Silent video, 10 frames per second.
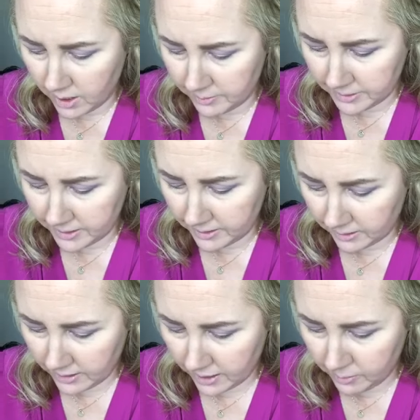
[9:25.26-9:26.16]
I'm seeing a
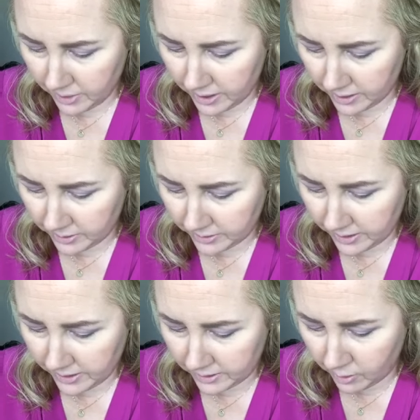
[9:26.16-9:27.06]
lot of brown
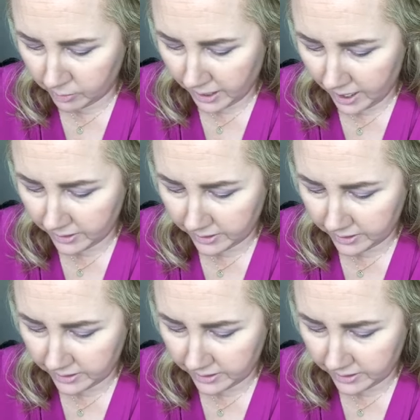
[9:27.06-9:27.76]
and no black.